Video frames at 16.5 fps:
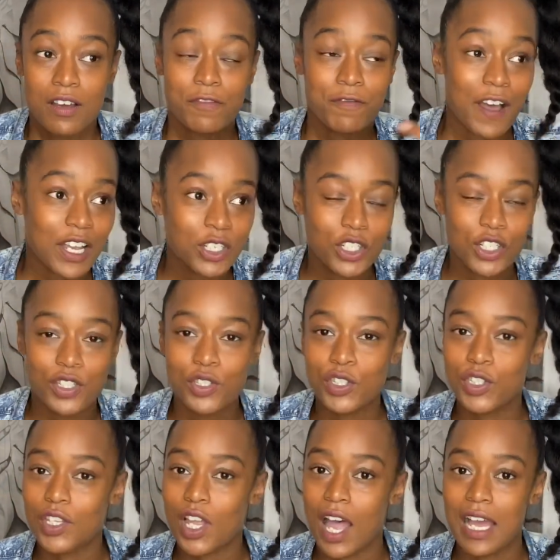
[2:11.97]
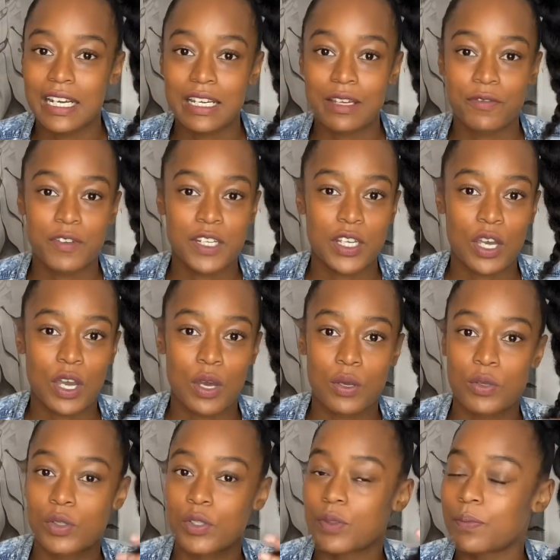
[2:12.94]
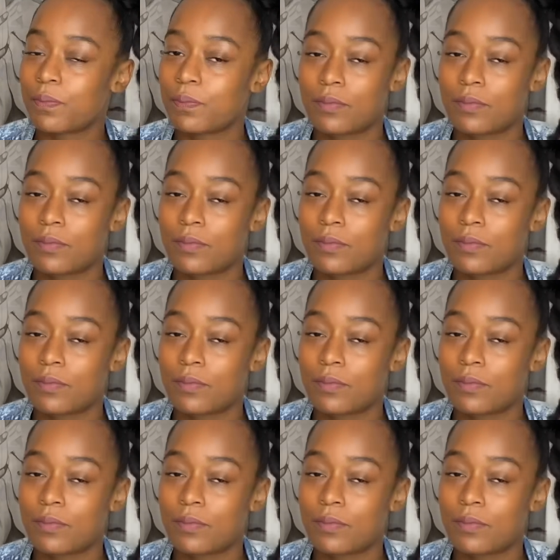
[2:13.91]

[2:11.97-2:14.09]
Fashion styling videos,